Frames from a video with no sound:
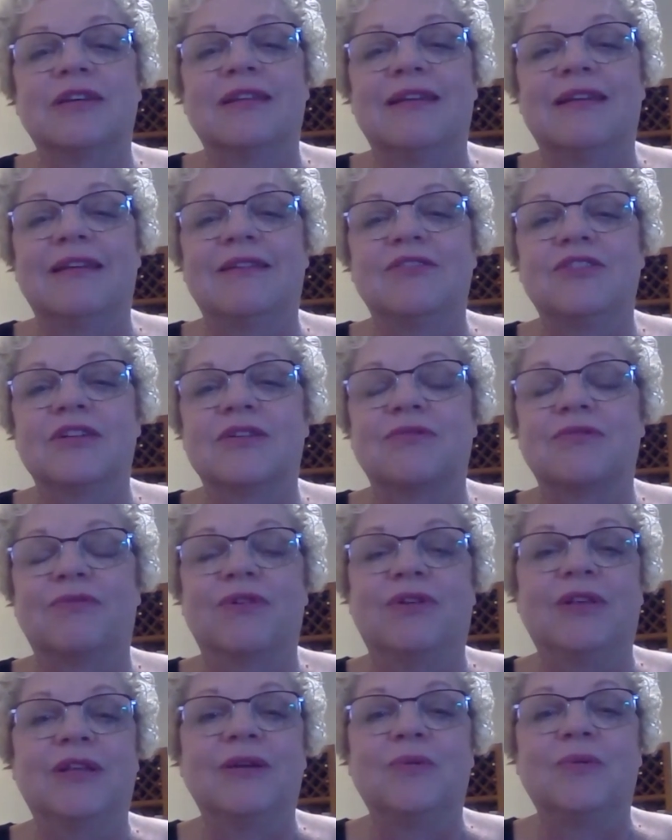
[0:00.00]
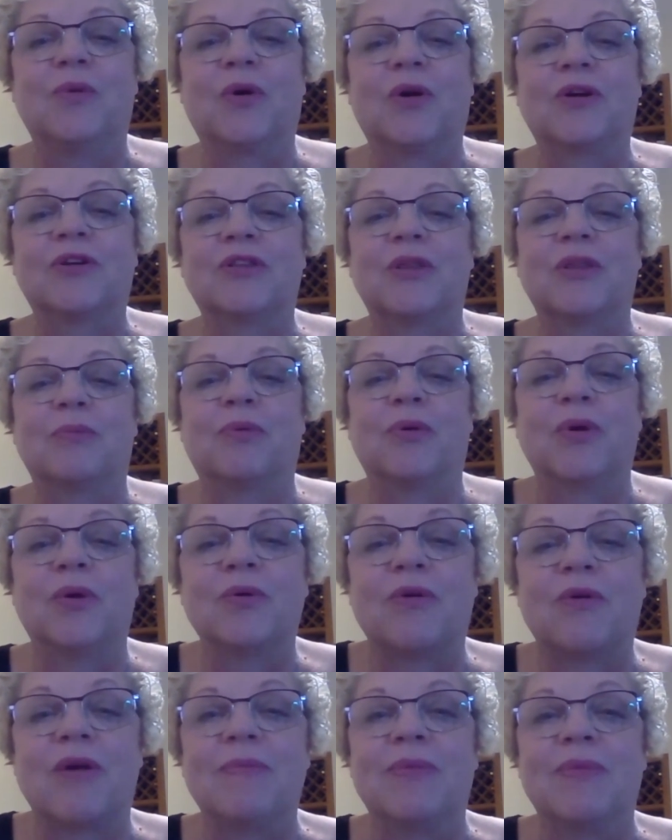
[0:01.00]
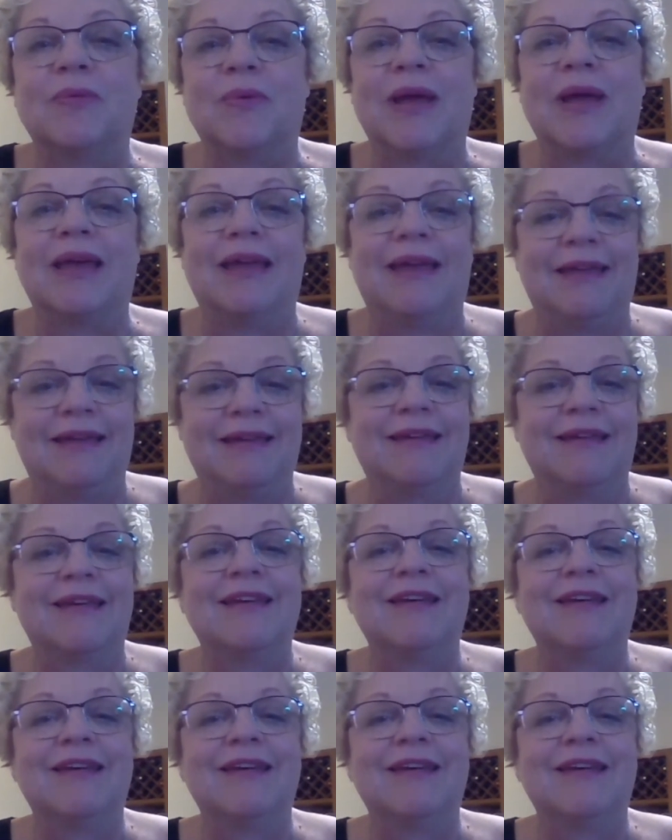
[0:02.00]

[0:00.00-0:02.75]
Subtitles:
and just really work the program the way